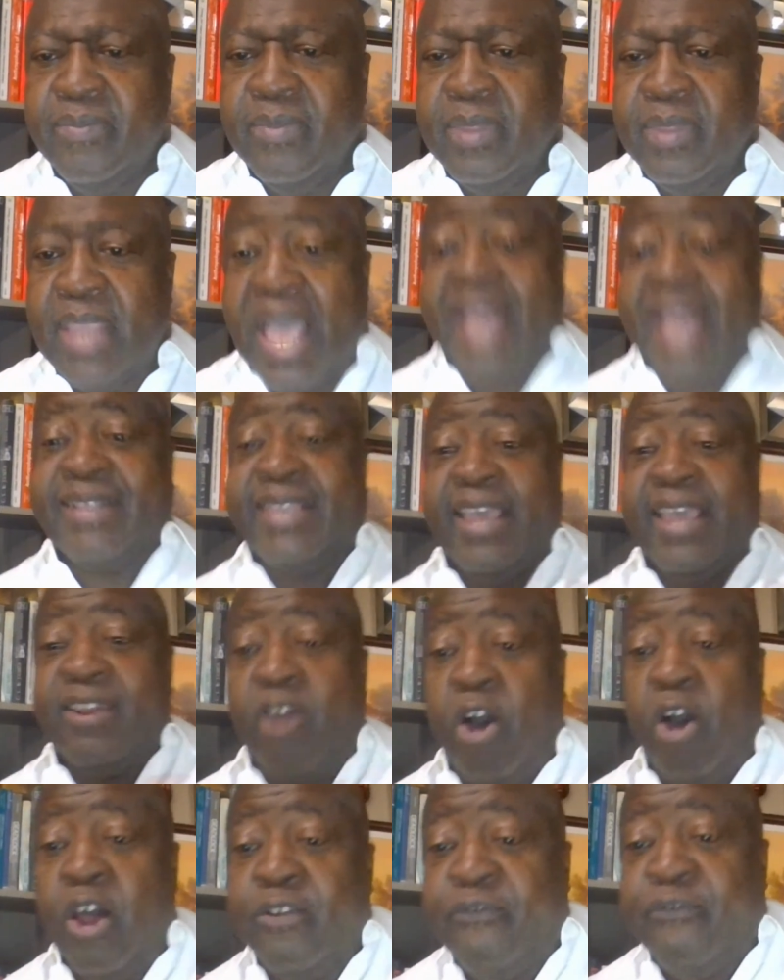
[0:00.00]
and can
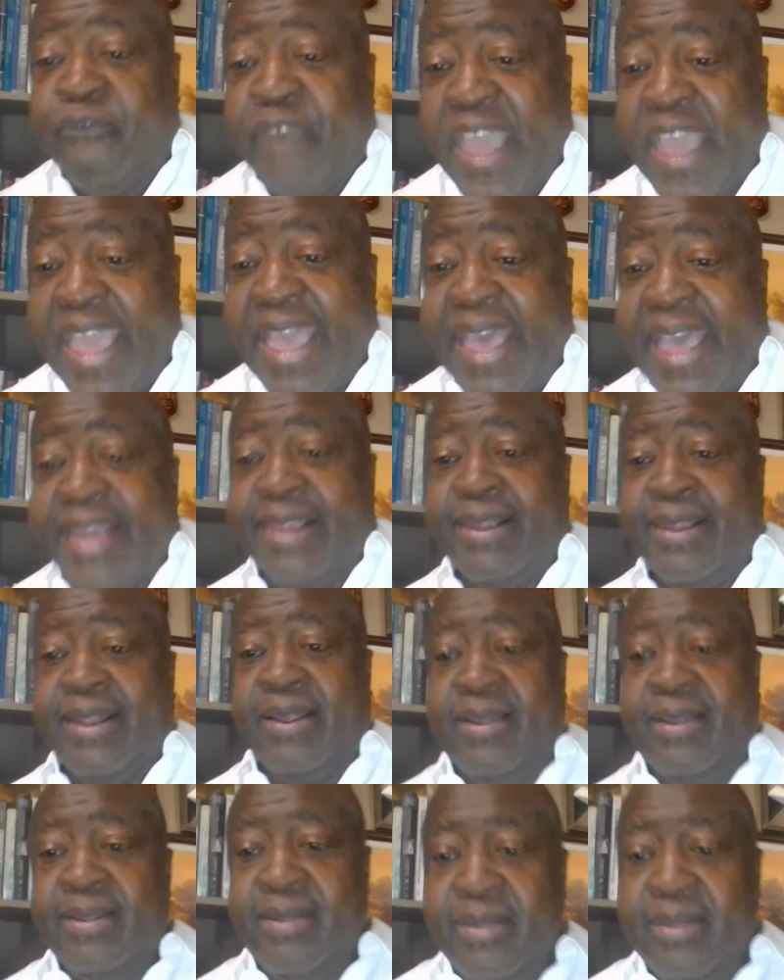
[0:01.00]
unveil
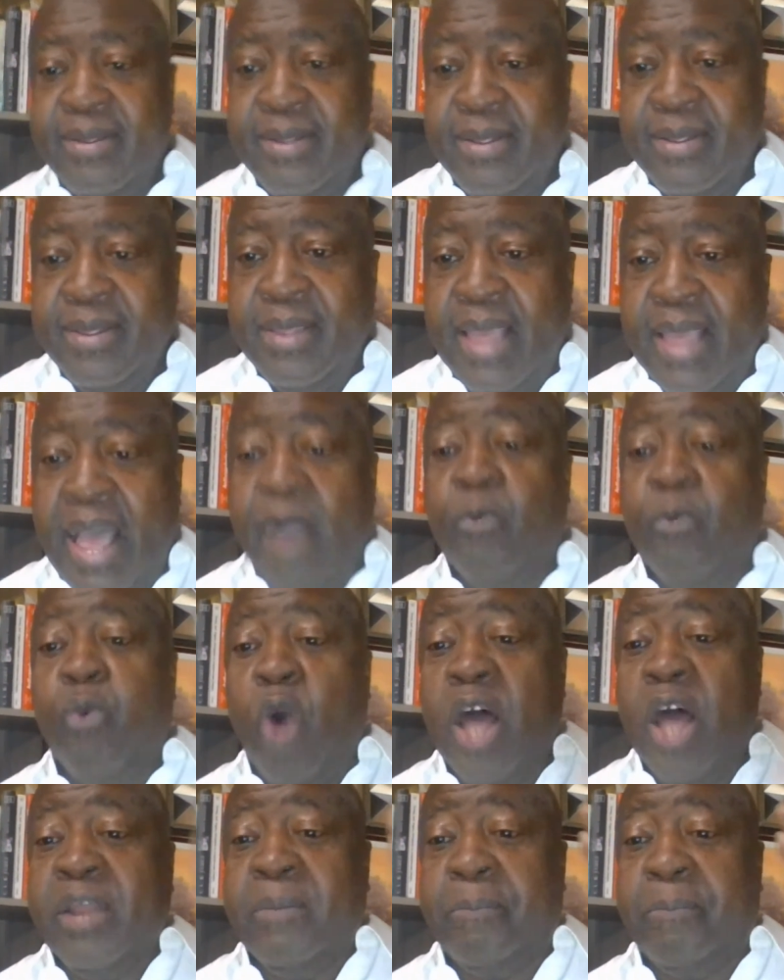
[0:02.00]
a
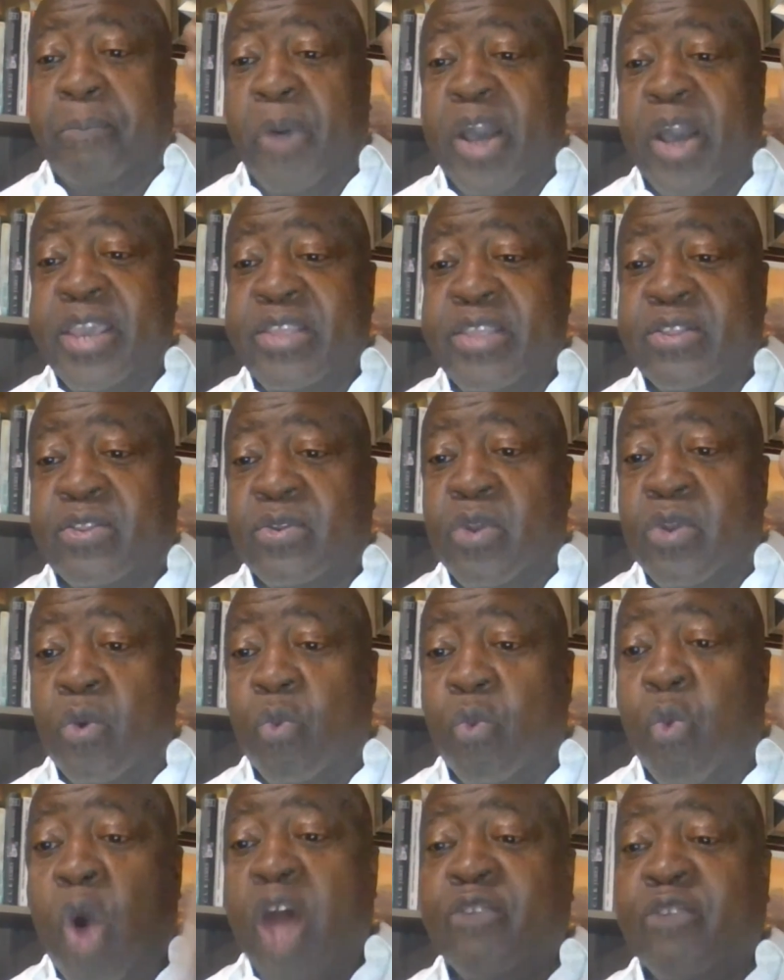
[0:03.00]

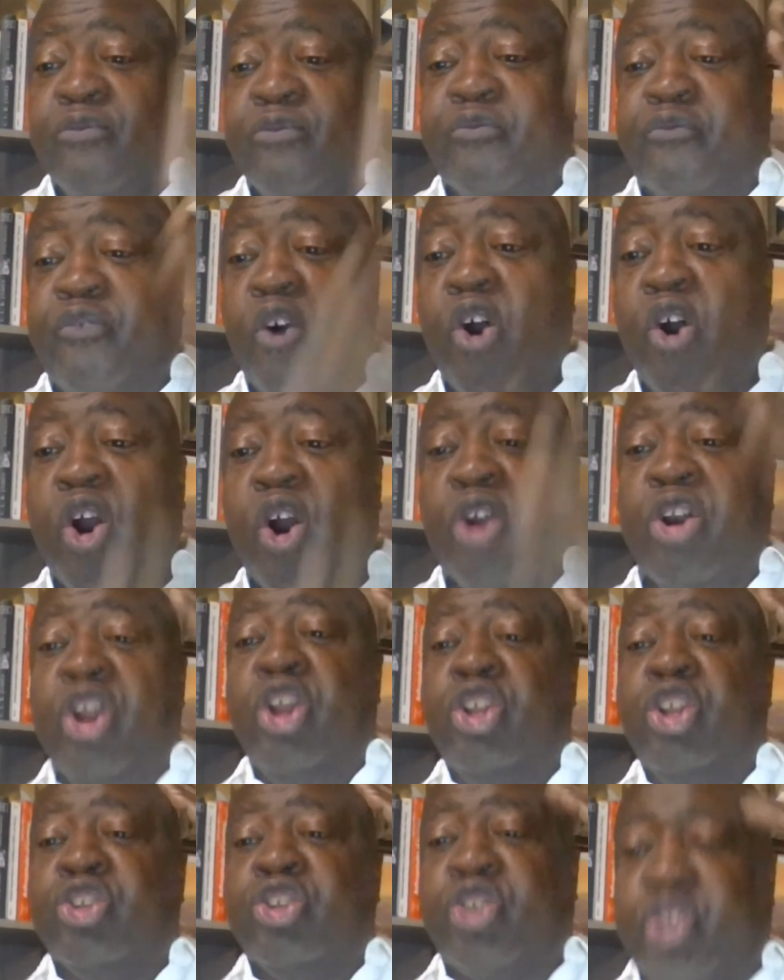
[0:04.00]
$1.14
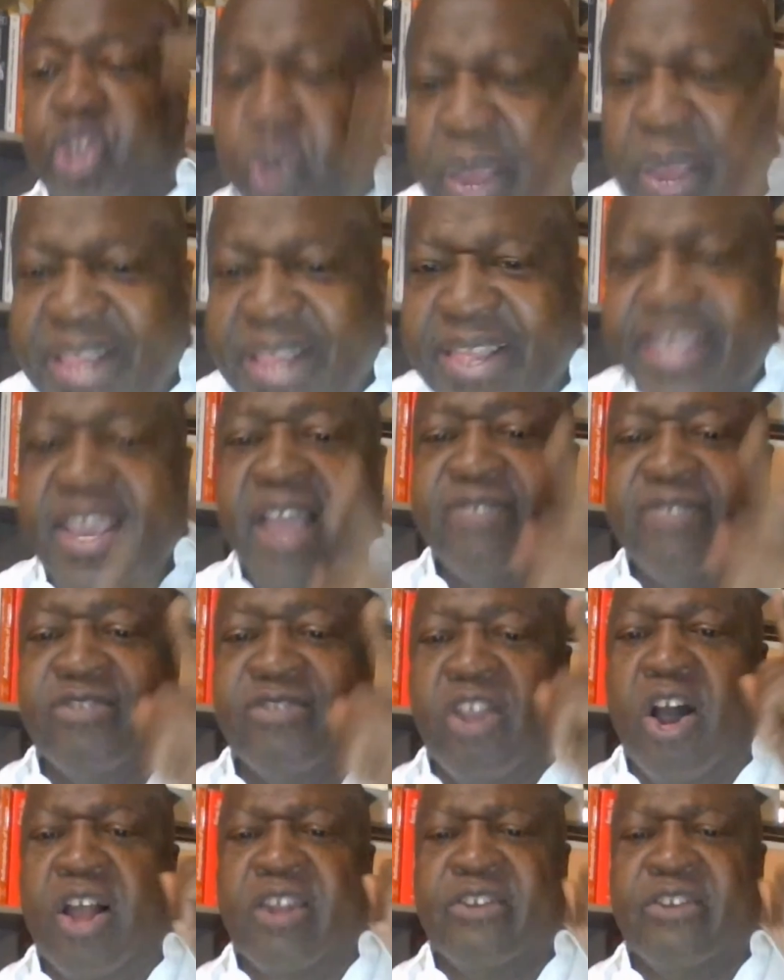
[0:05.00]
trillion
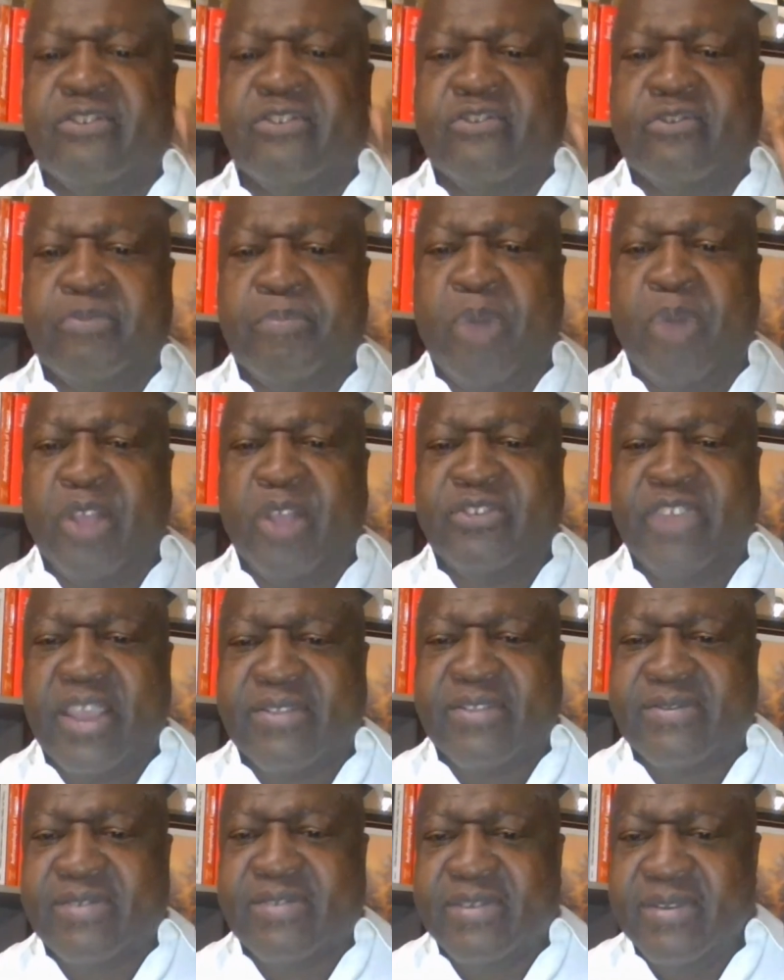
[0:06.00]

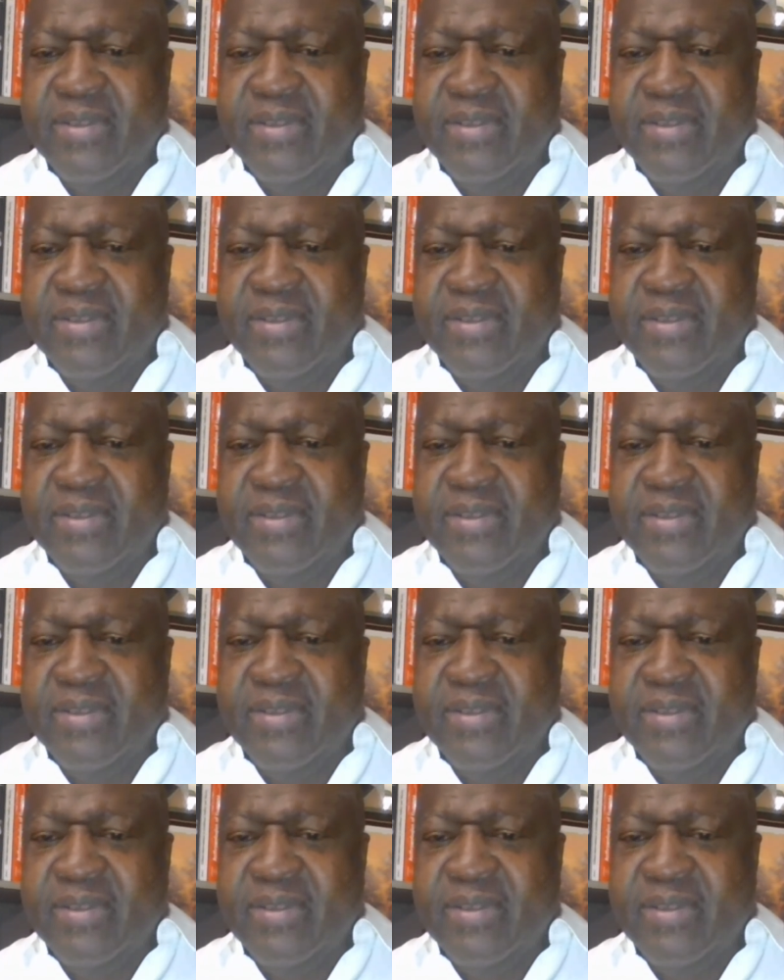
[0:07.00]
budget,